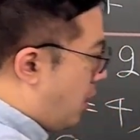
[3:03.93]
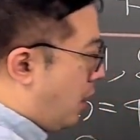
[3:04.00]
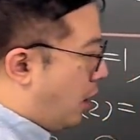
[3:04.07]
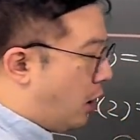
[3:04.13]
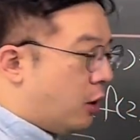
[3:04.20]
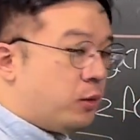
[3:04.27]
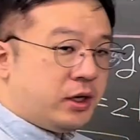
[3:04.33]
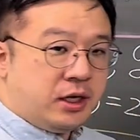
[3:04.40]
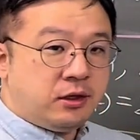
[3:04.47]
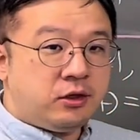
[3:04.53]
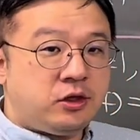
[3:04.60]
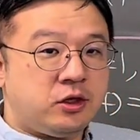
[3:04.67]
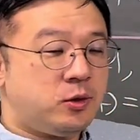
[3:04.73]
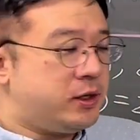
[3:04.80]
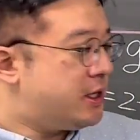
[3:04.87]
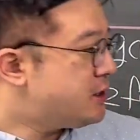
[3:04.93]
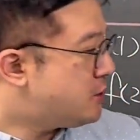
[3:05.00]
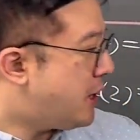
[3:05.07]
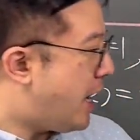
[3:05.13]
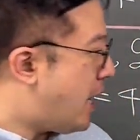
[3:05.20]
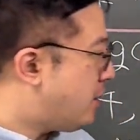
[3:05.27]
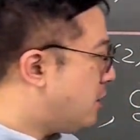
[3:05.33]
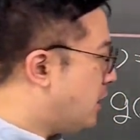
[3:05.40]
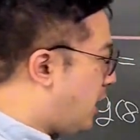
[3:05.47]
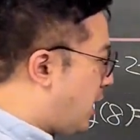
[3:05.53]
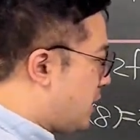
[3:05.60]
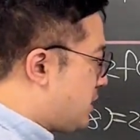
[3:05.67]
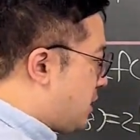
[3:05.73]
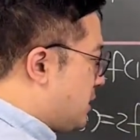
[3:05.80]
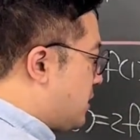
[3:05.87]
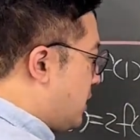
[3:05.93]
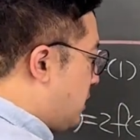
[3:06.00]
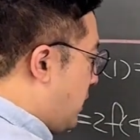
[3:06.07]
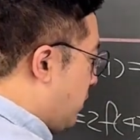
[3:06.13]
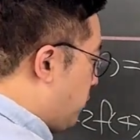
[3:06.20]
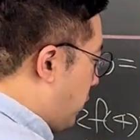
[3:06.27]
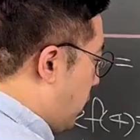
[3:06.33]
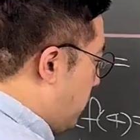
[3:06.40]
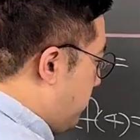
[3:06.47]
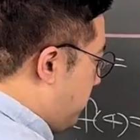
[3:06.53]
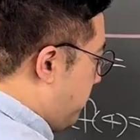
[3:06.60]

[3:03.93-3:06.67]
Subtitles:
All we need to do is to analyze this integral.